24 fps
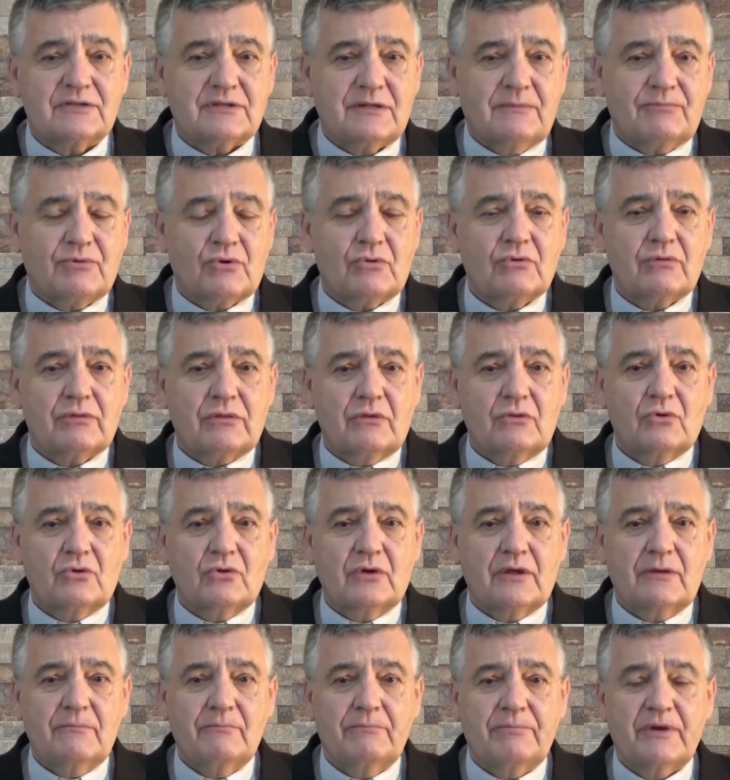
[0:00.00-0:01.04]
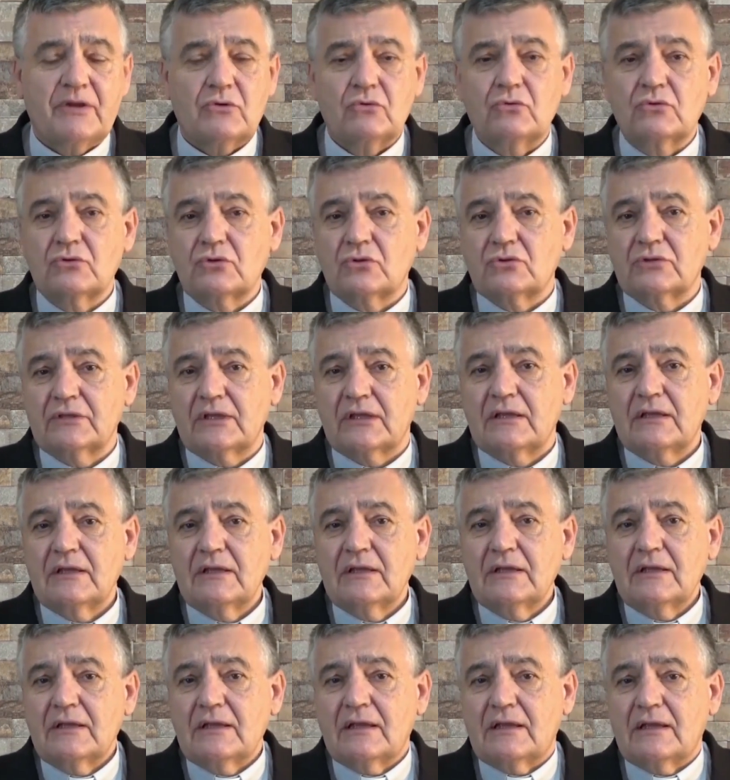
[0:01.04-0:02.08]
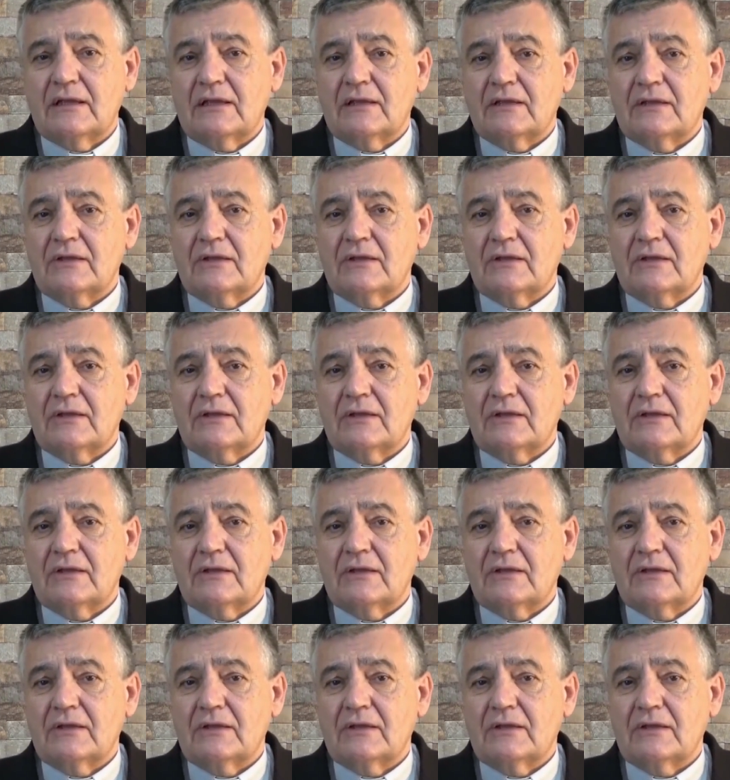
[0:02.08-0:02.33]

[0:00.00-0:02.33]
subject to all the rights